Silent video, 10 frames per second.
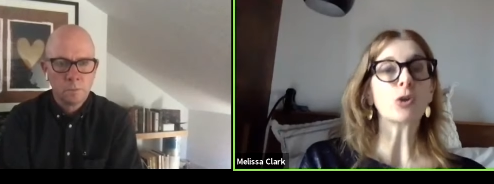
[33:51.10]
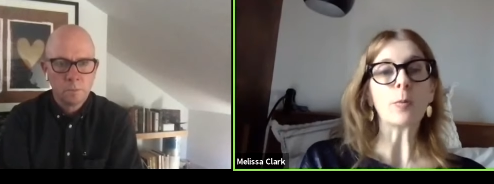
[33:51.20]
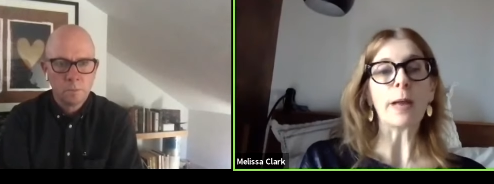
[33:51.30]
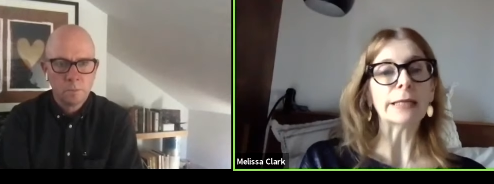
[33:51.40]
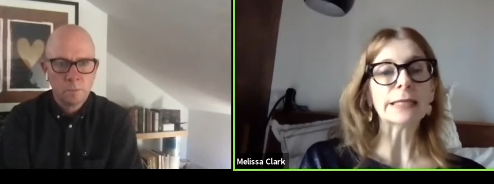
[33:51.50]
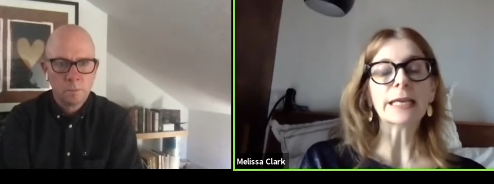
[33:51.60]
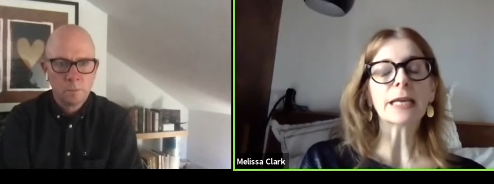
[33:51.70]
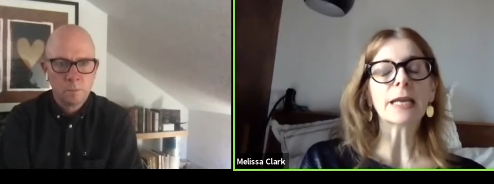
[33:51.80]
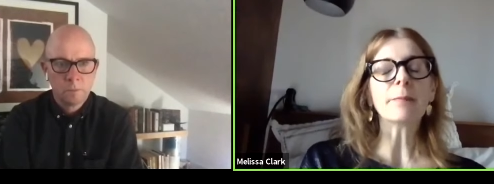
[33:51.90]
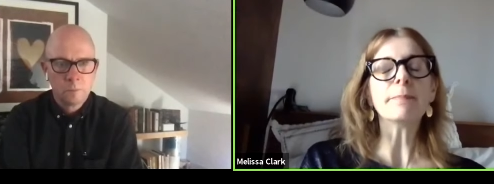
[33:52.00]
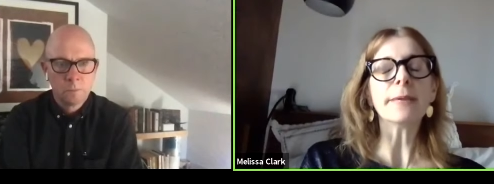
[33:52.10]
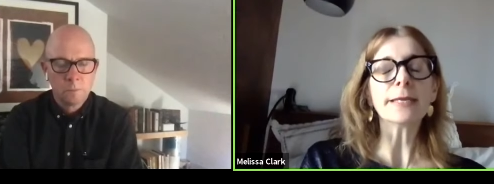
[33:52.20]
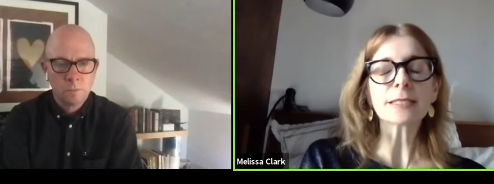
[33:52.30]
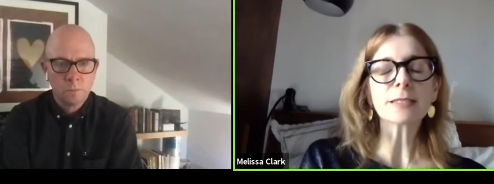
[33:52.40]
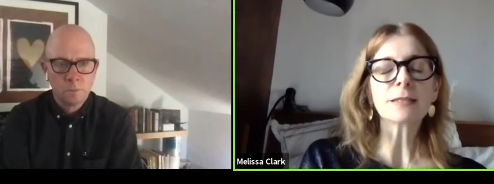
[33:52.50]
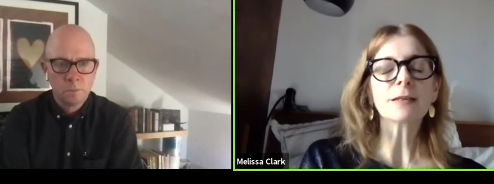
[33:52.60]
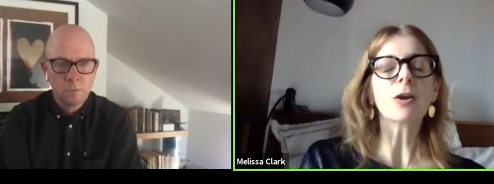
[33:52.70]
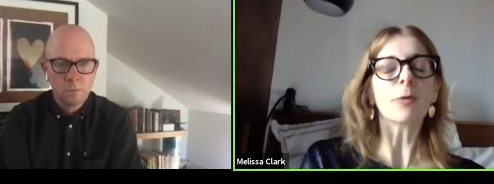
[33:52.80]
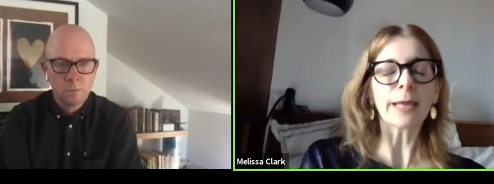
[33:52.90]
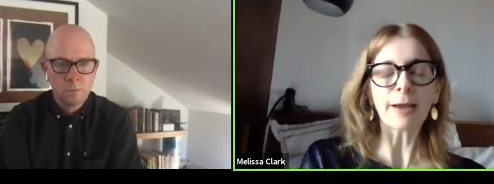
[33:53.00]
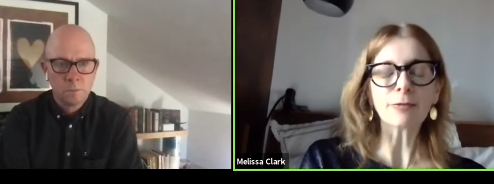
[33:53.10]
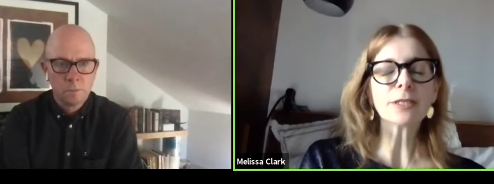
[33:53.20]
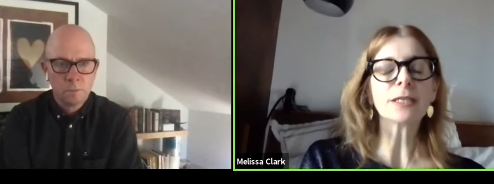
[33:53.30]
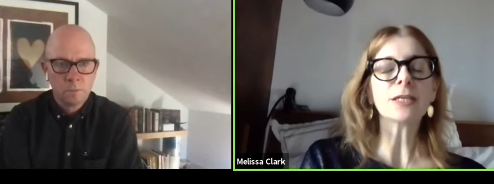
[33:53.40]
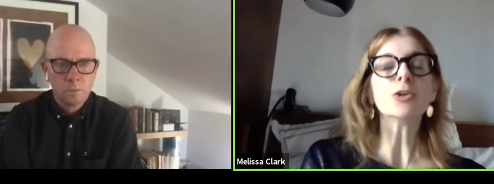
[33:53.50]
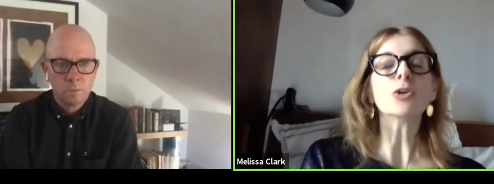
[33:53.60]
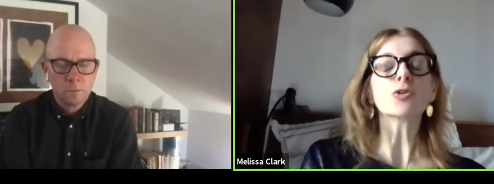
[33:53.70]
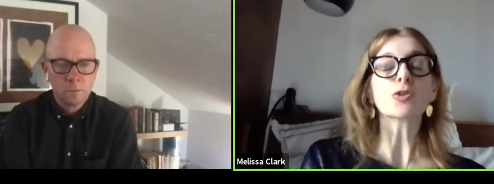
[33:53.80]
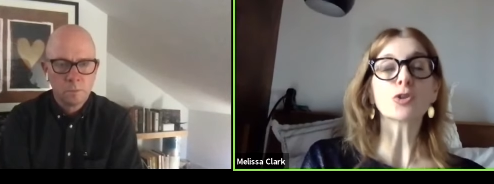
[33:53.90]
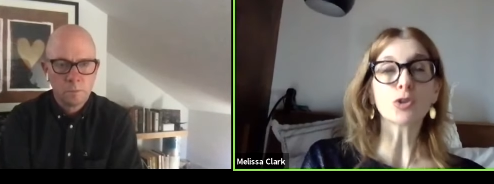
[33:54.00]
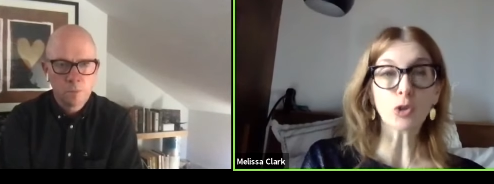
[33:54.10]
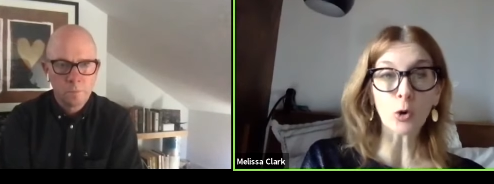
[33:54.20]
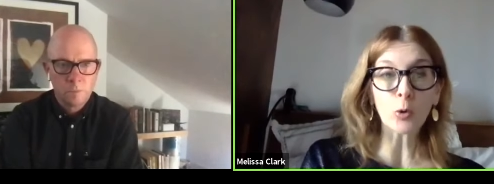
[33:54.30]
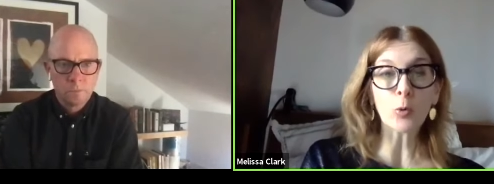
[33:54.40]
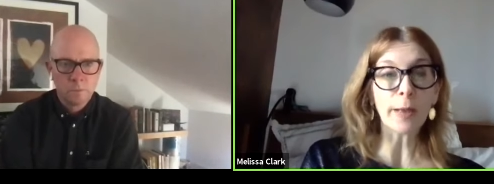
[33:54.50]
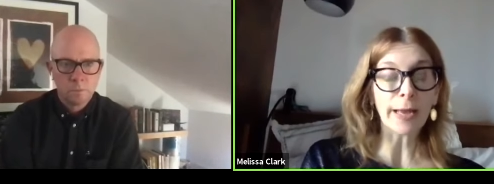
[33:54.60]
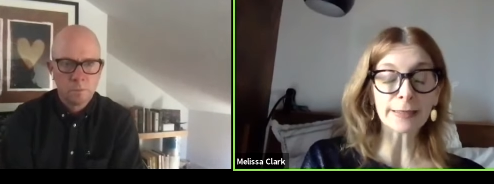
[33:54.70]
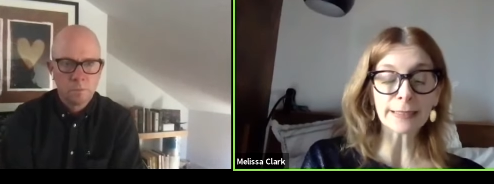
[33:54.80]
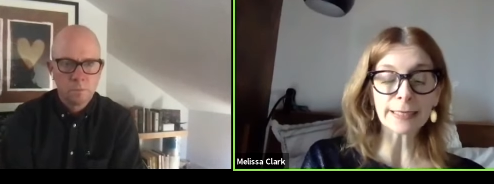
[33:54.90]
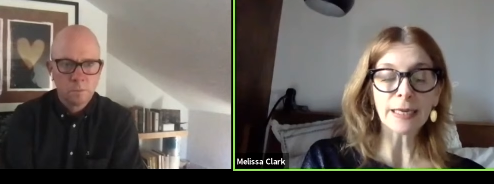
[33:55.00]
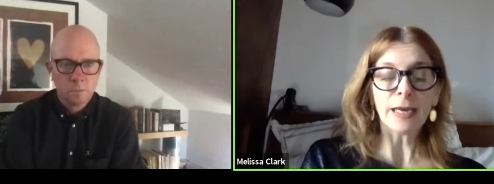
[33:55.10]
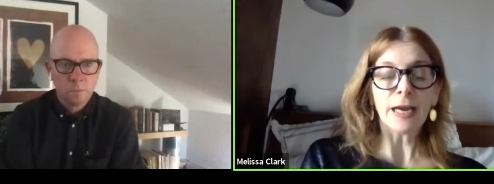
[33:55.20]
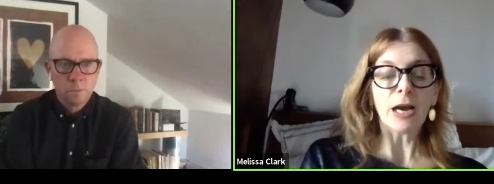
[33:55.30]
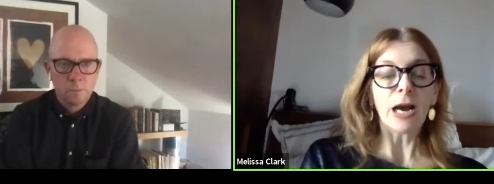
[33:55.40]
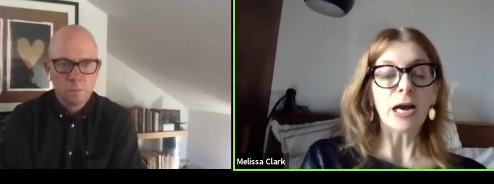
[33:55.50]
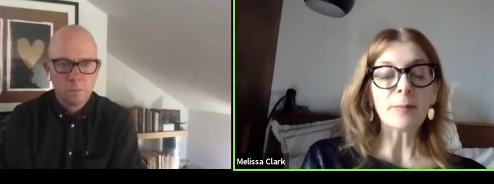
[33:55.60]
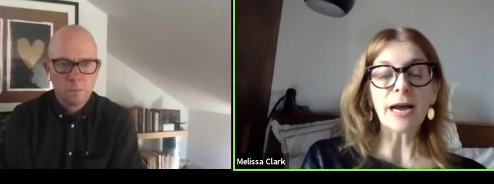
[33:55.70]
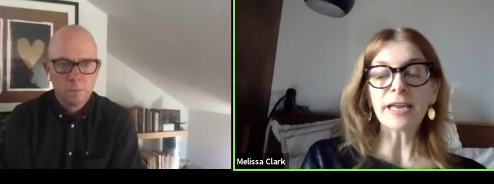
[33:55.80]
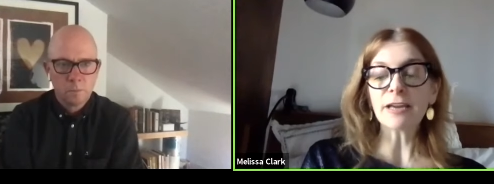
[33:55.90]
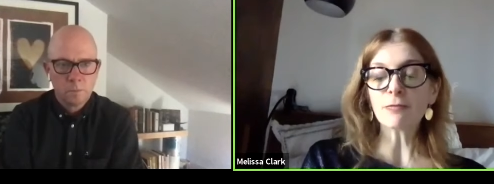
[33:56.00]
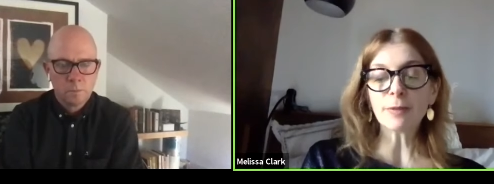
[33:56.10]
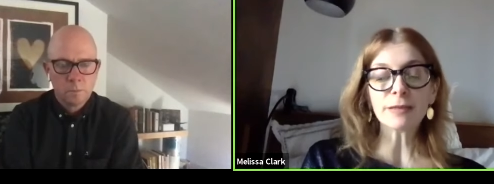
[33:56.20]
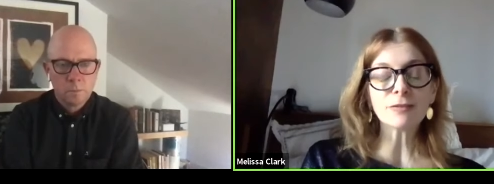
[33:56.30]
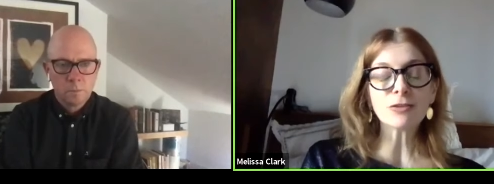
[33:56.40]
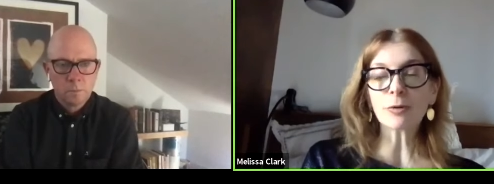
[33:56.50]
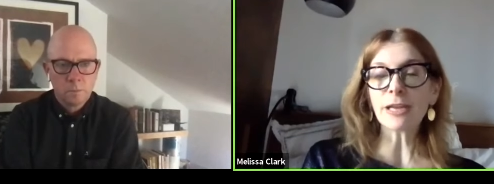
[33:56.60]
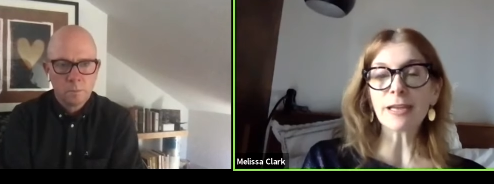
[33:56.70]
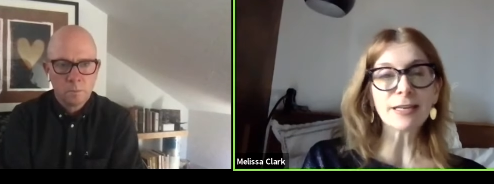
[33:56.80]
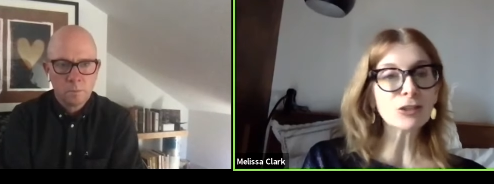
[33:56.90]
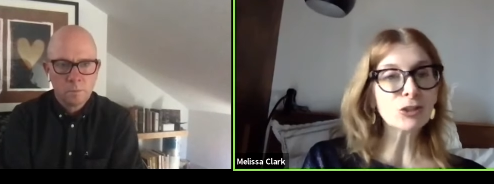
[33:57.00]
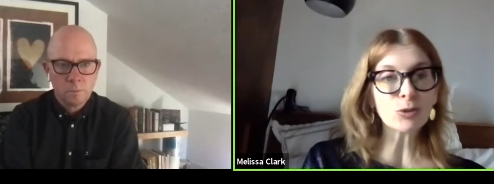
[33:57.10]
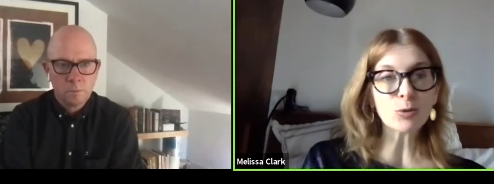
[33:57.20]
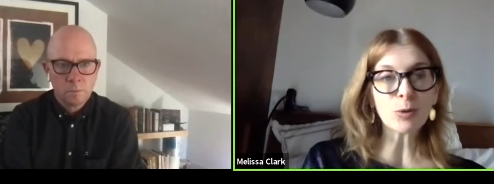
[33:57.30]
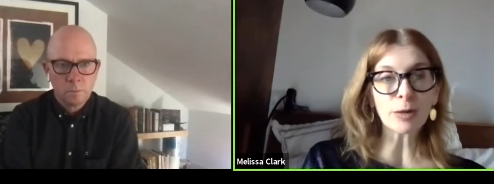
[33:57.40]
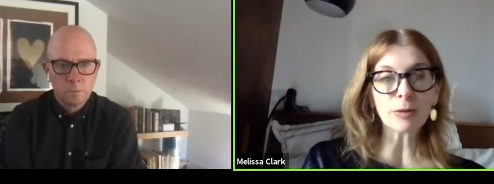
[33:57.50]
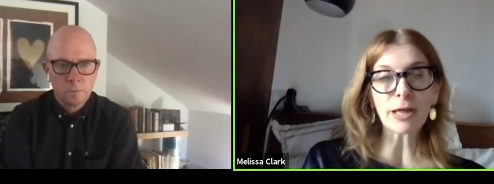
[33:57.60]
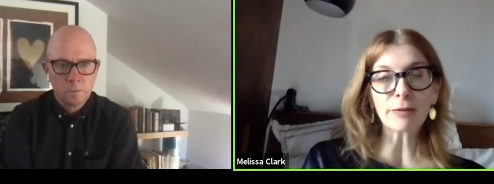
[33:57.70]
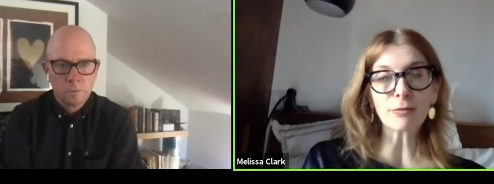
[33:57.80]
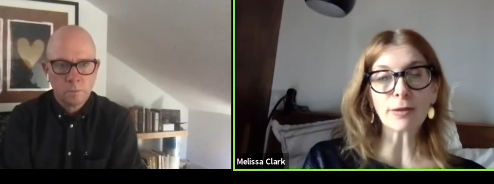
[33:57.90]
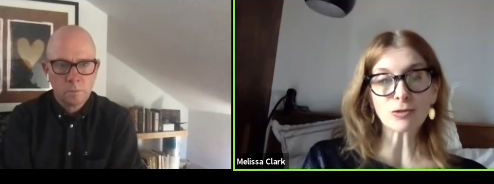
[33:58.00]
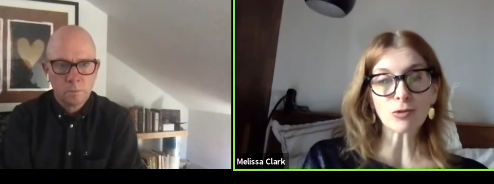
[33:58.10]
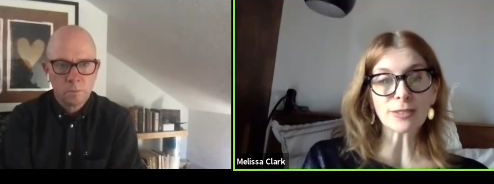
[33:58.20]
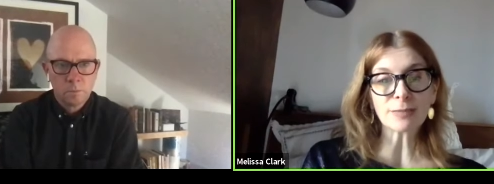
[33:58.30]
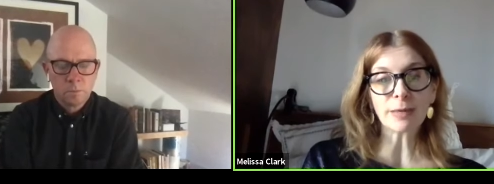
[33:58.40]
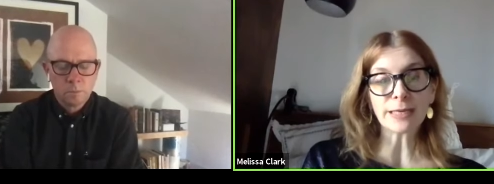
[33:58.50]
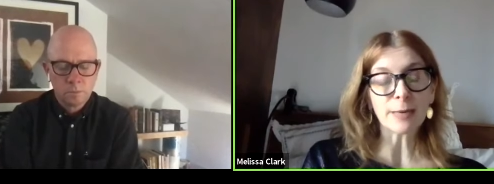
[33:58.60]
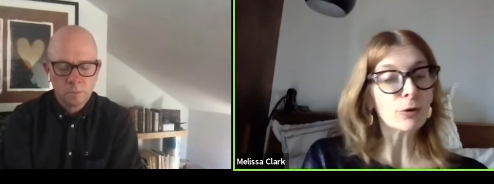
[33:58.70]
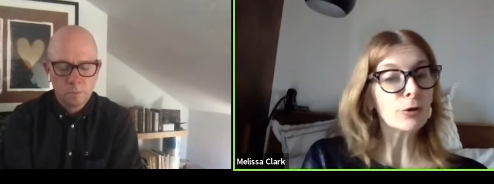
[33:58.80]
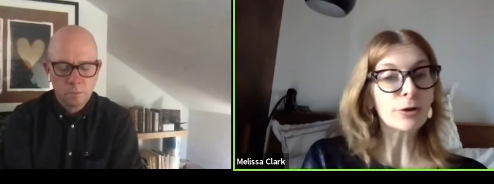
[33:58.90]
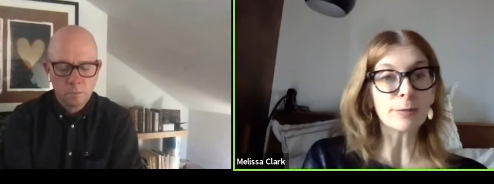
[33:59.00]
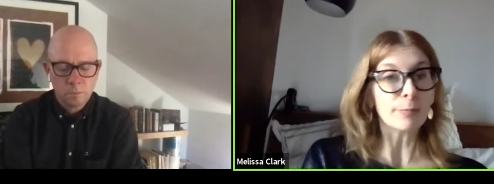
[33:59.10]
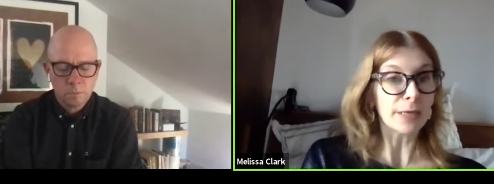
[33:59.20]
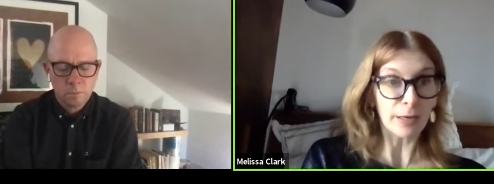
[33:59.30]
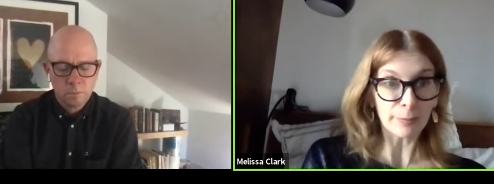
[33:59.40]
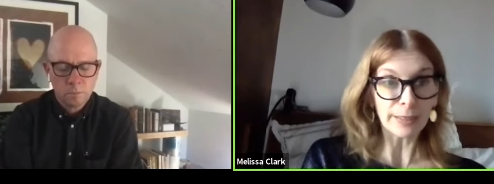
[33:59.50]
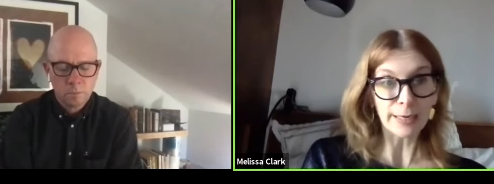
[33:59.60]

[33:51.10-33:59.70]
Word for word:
Speaker 1: so badly, and I miss going out to eat so badly. Um, I have been donating to a lot of the restaurants in my neighborhood and beyond my